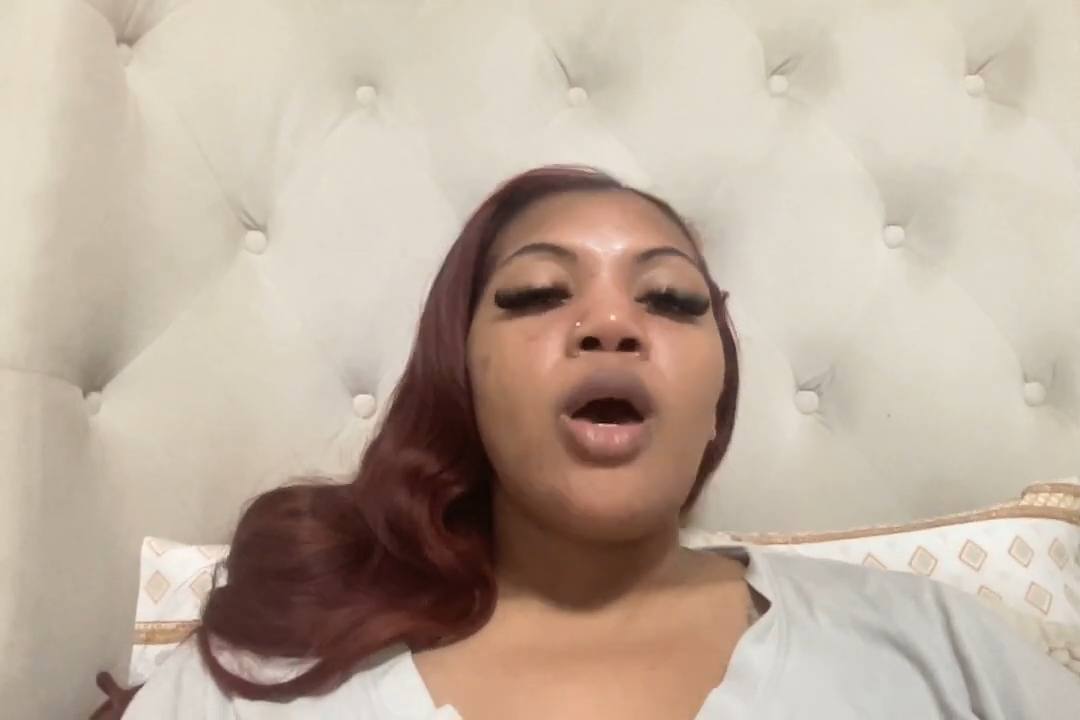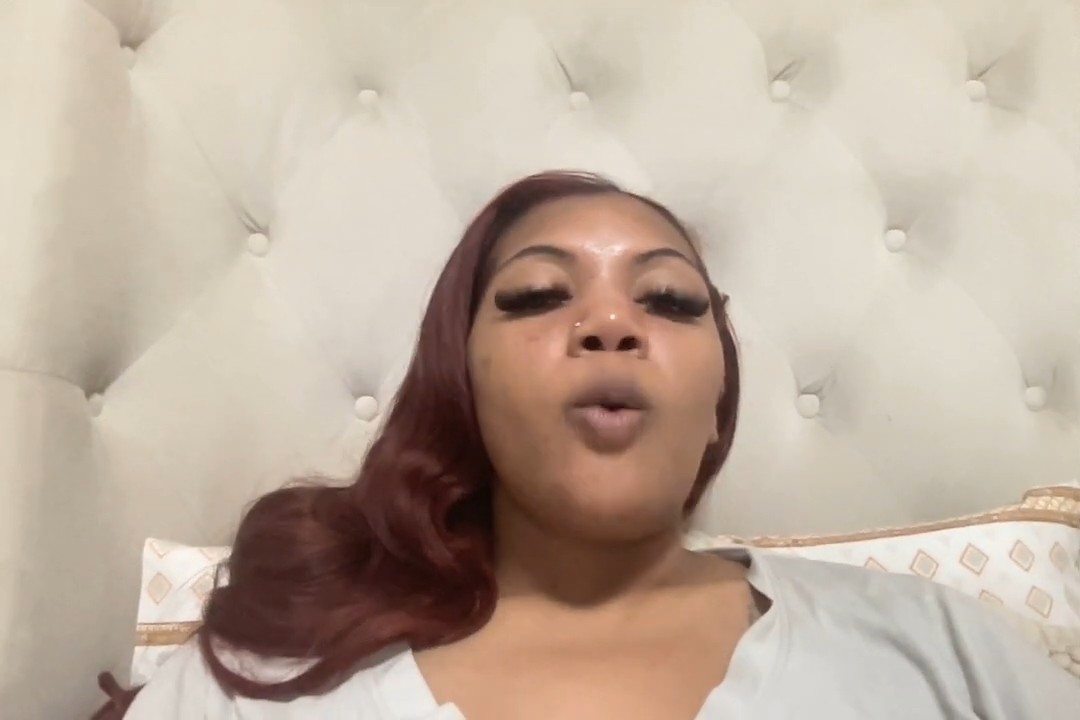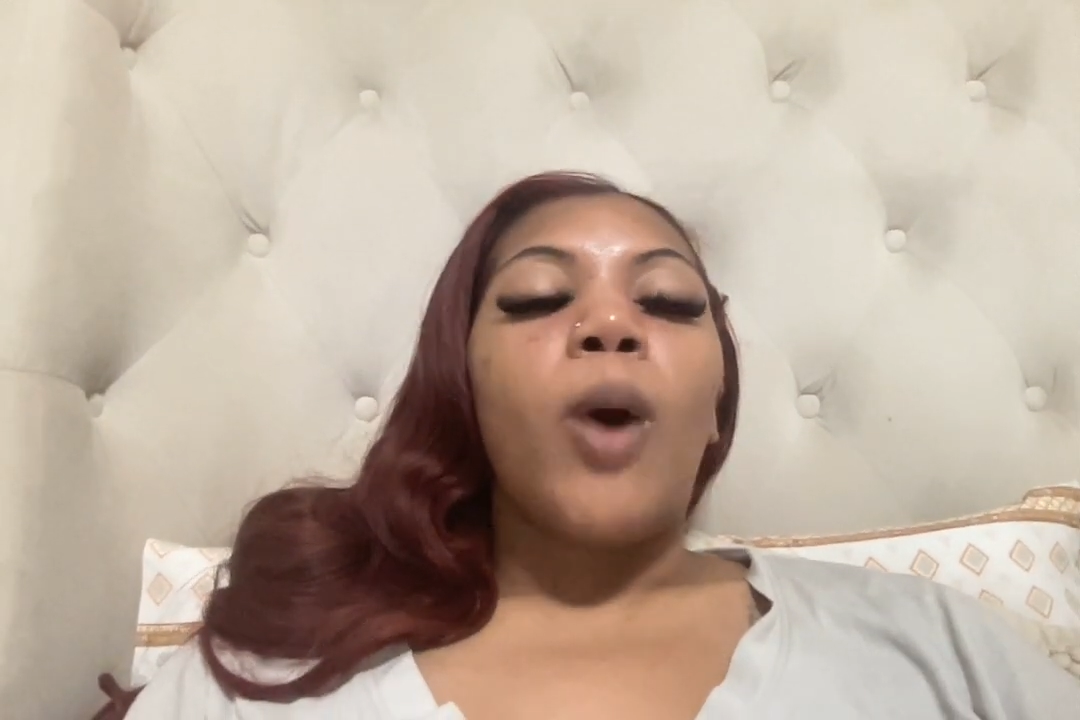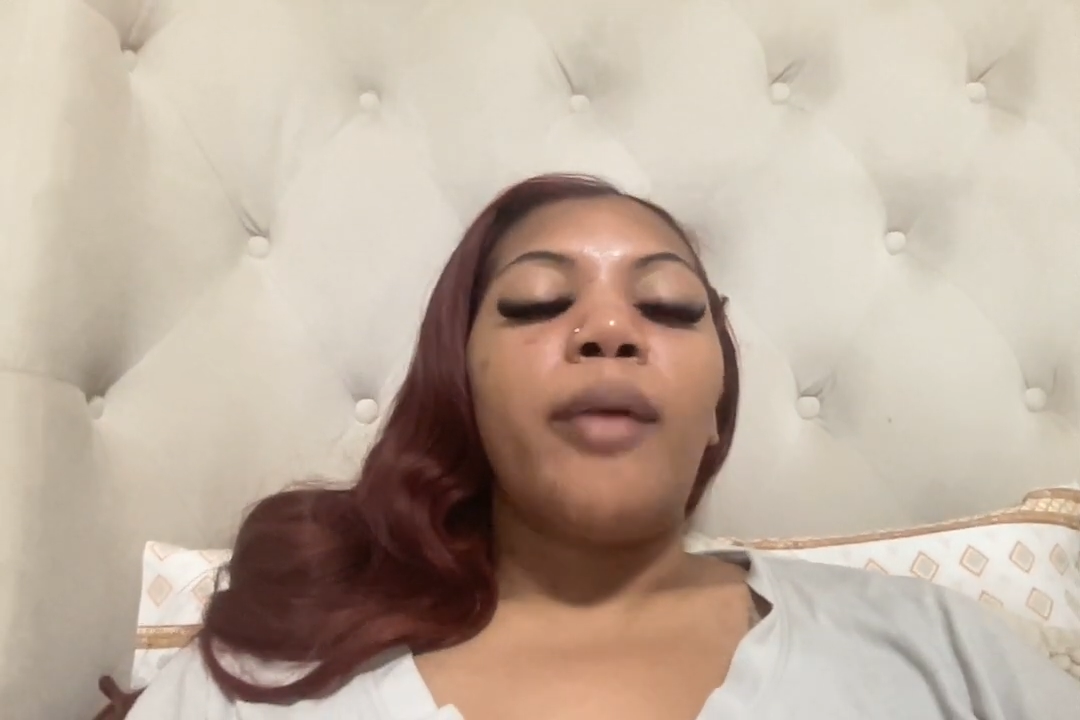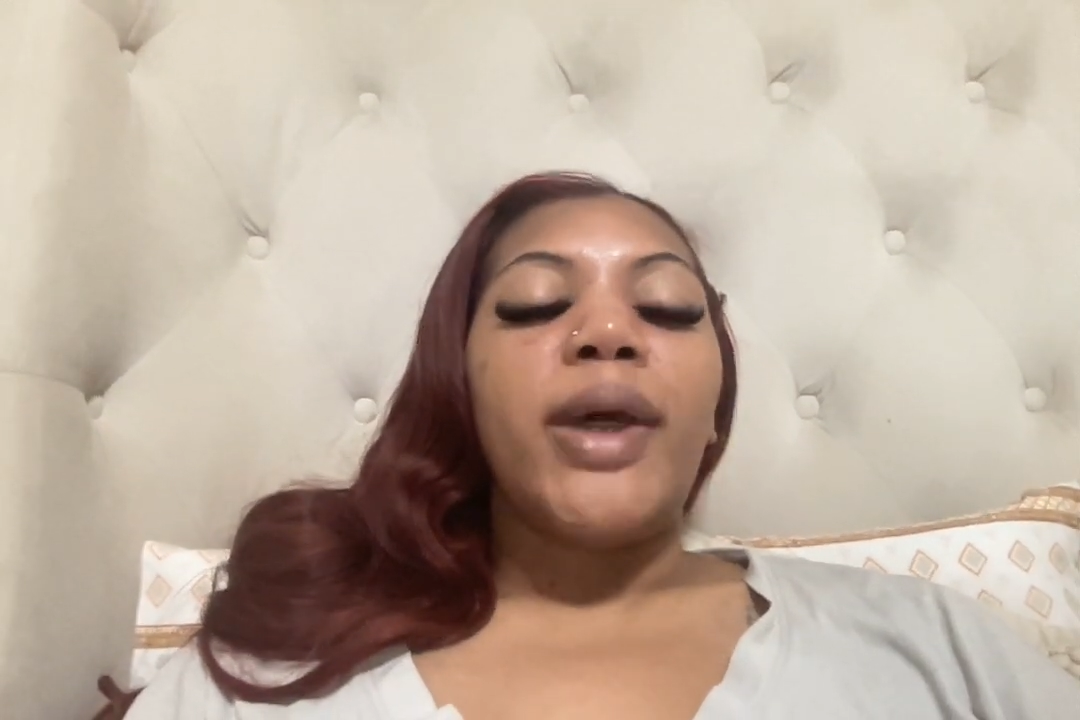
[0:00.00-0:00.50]

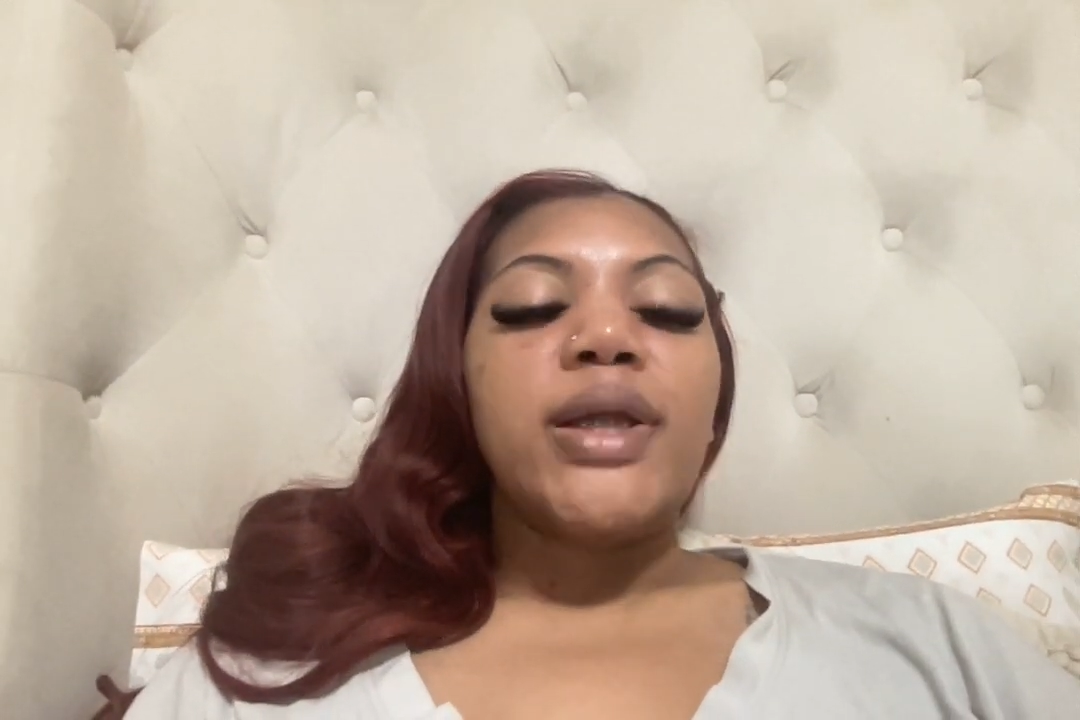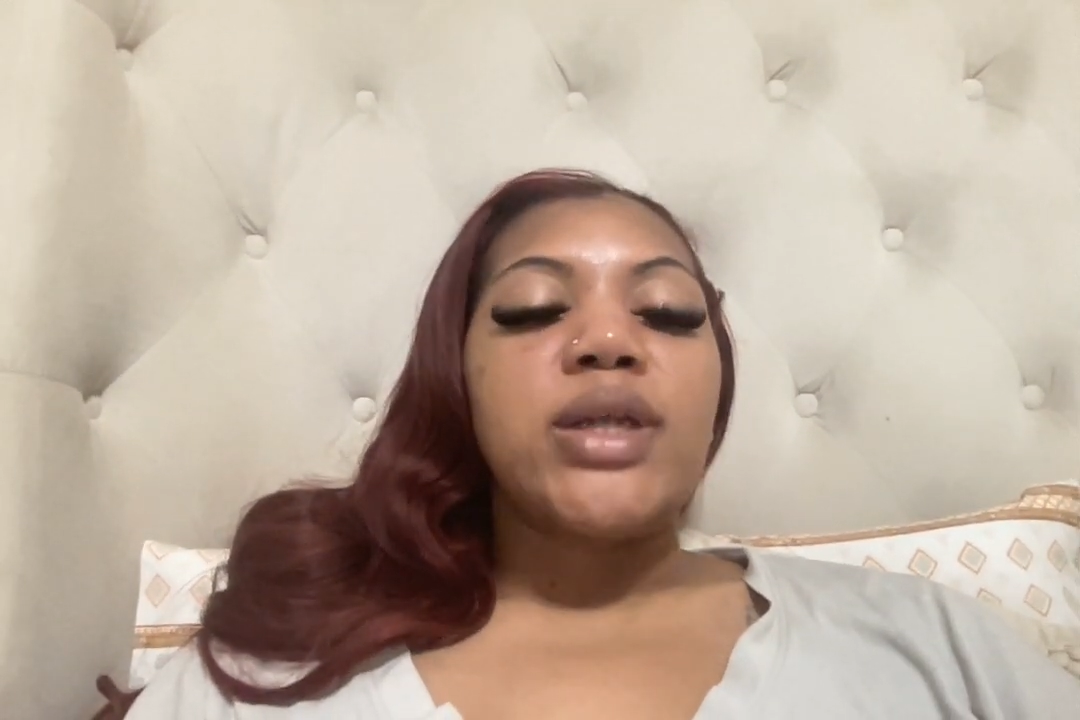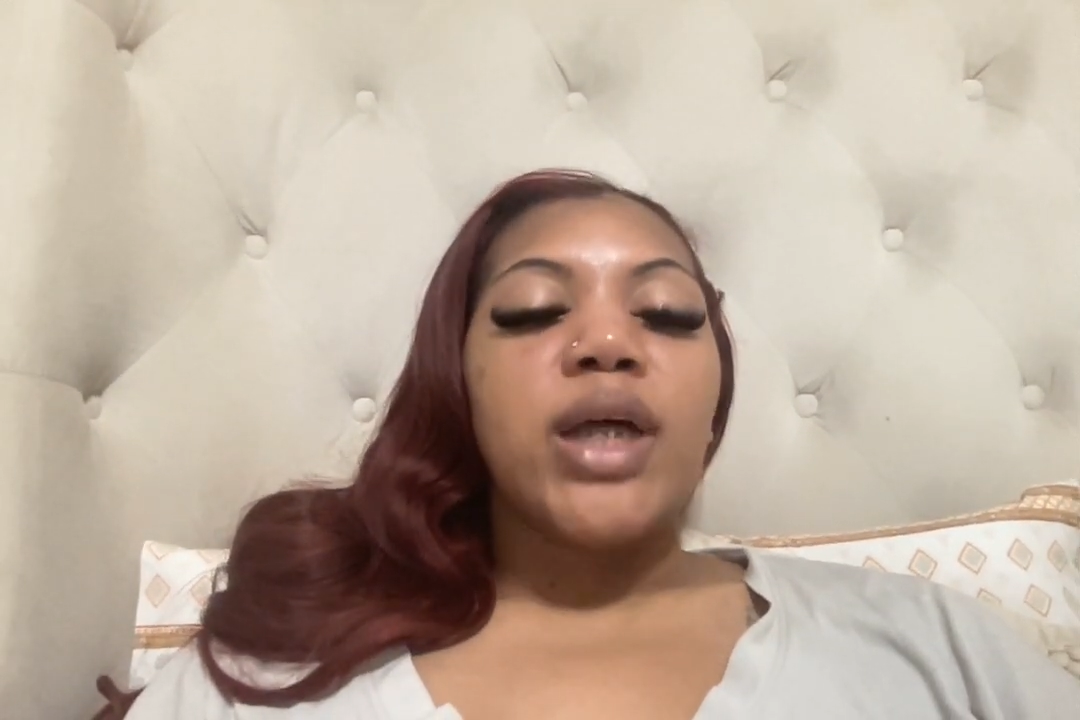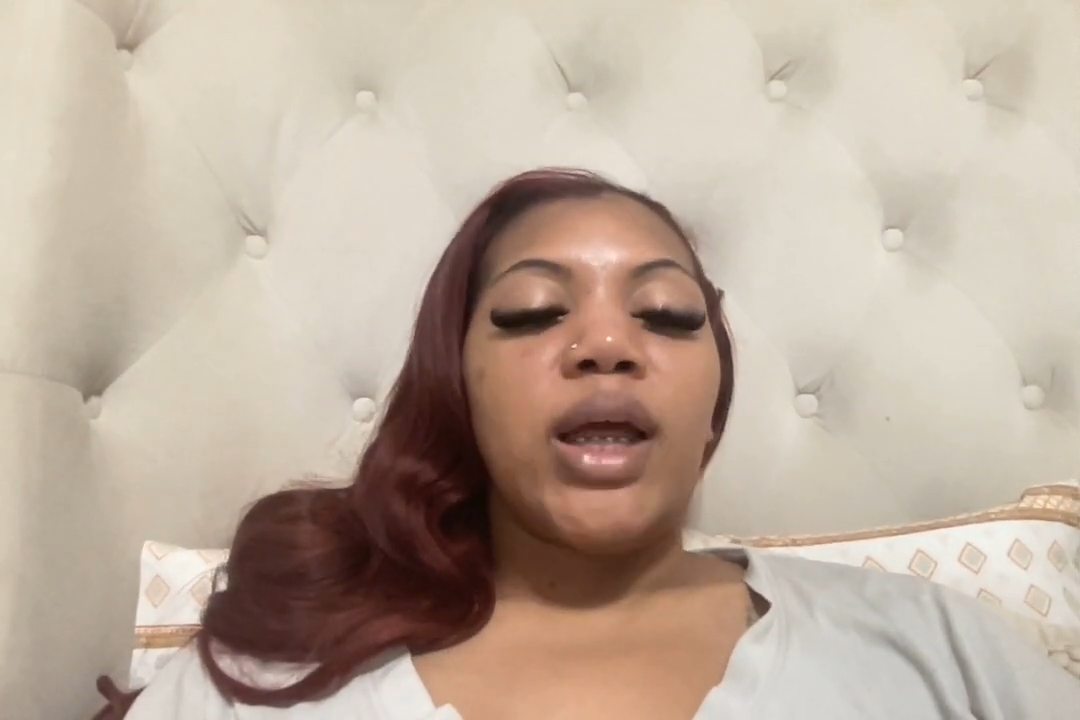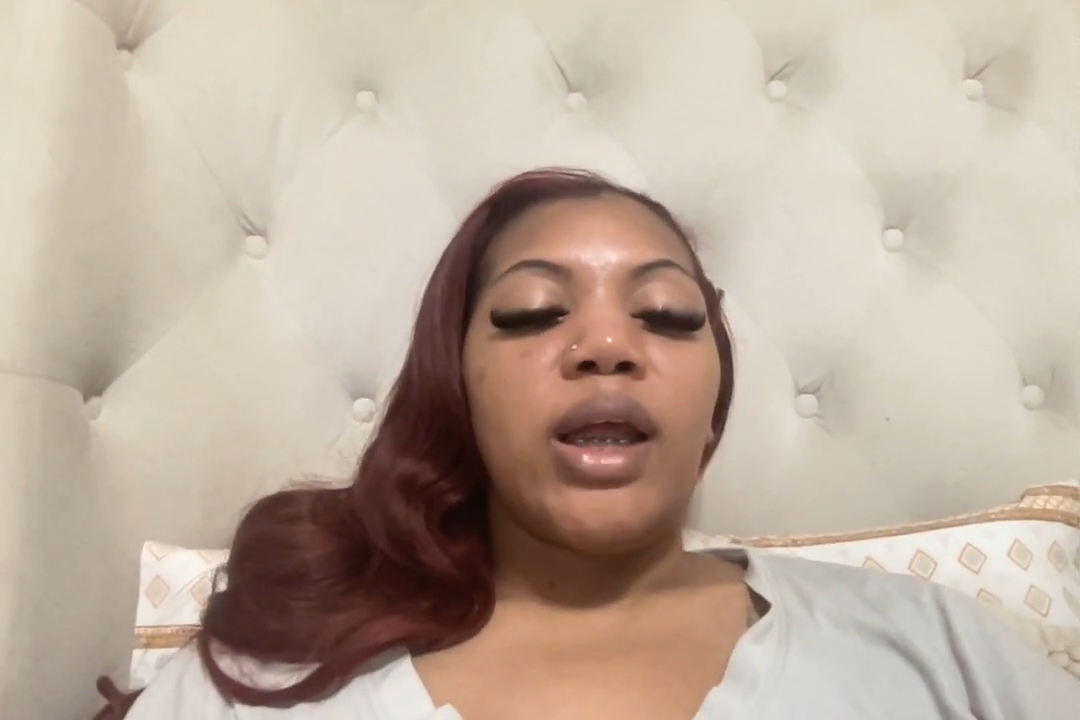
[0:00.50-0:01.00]
while
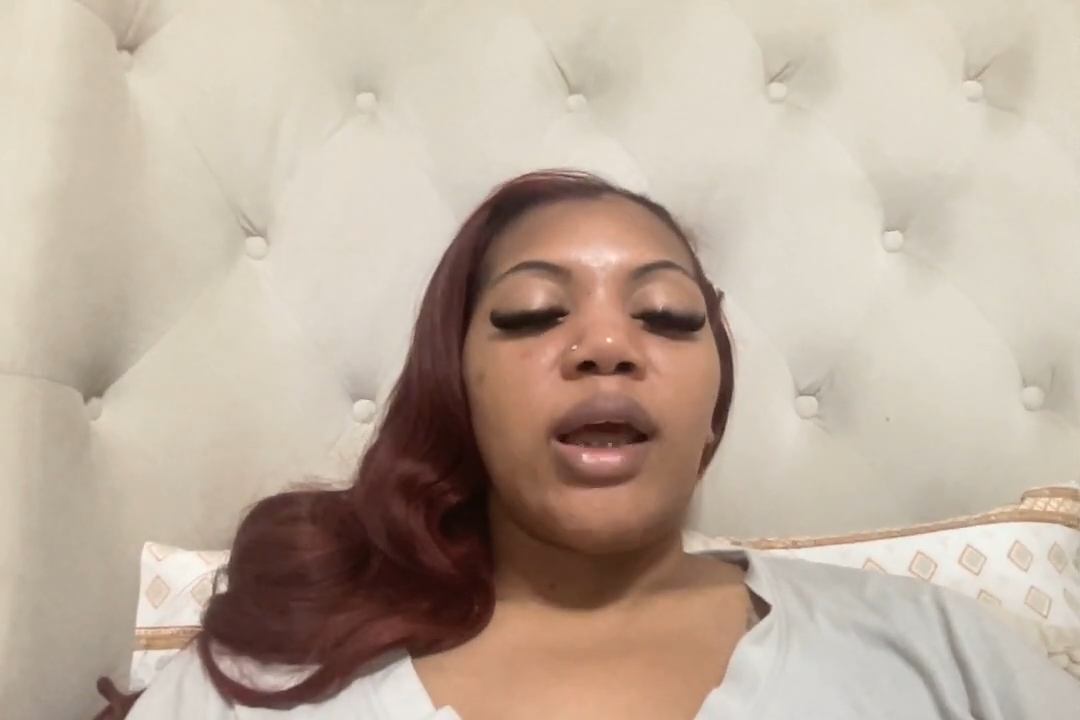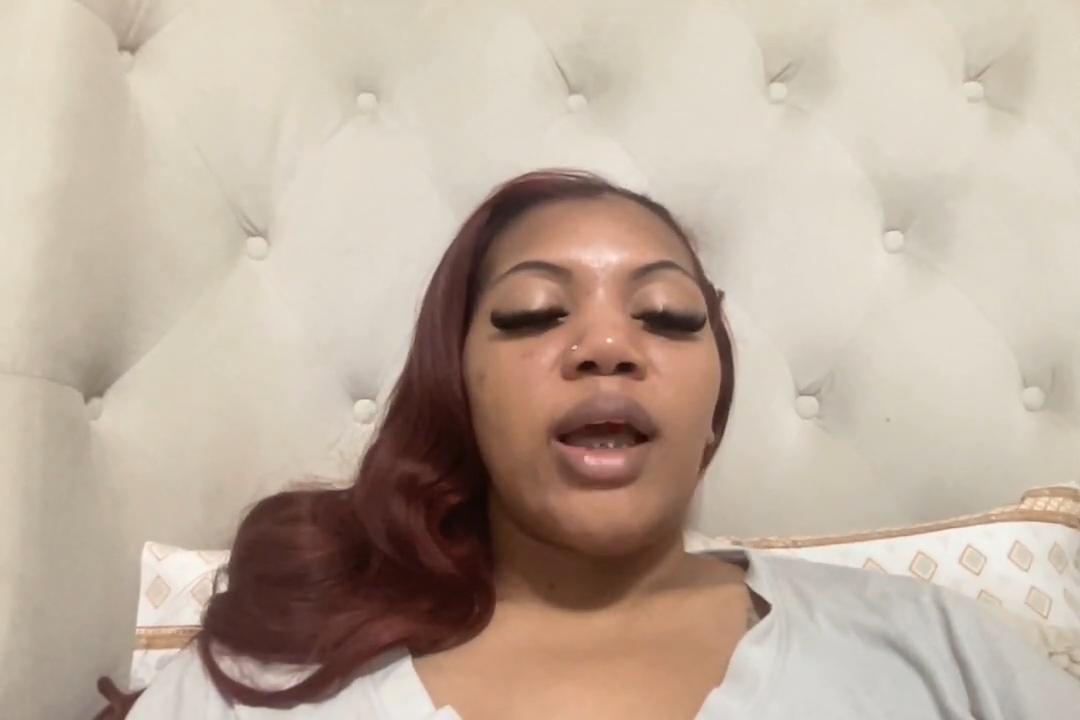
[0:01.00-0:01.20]
maintaining